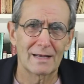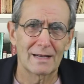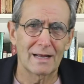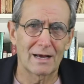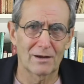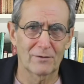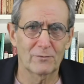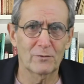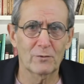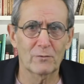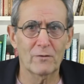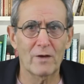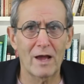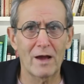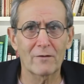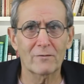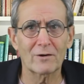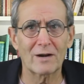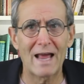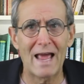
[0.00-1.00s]
Now, if you've
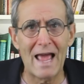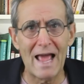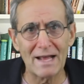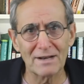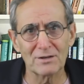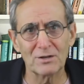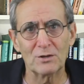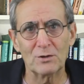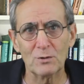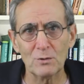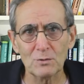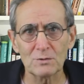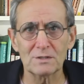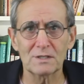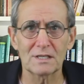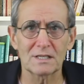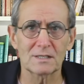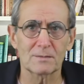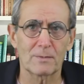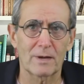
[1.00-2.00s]
ever had to
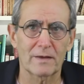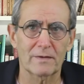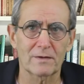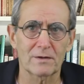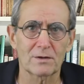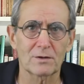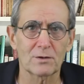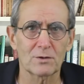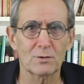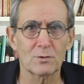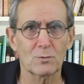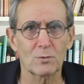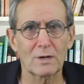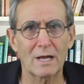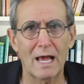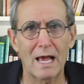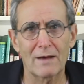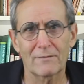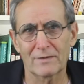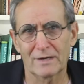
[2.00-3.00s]
use these methods, you would
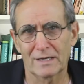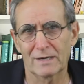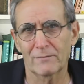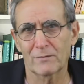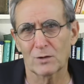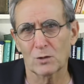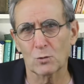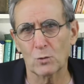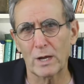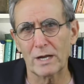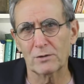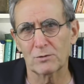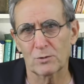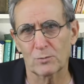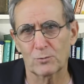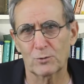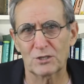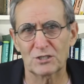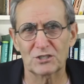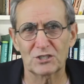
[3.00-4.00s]
have an even greater
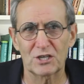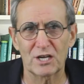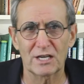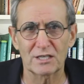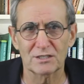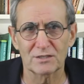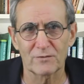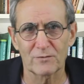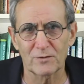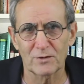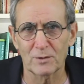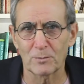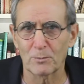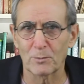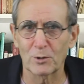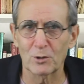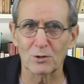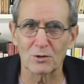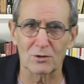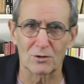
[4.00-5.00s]
appreciation for the
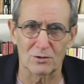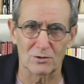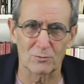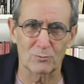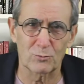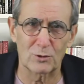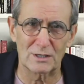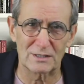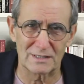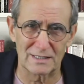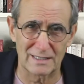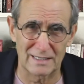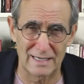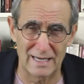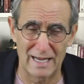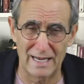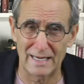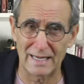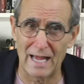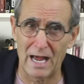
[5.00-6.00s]
miracle of
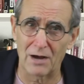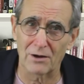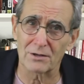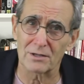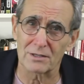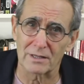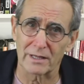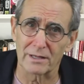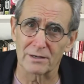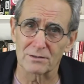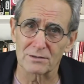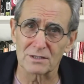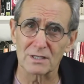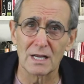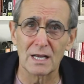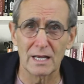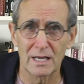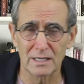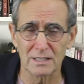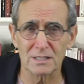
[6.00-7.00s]
present-day calculators
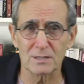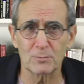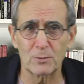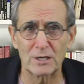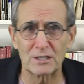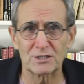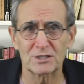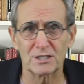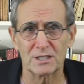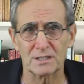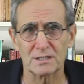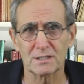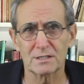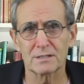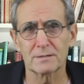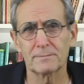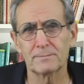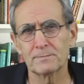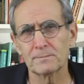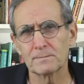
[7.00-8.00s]
and spreadsheets.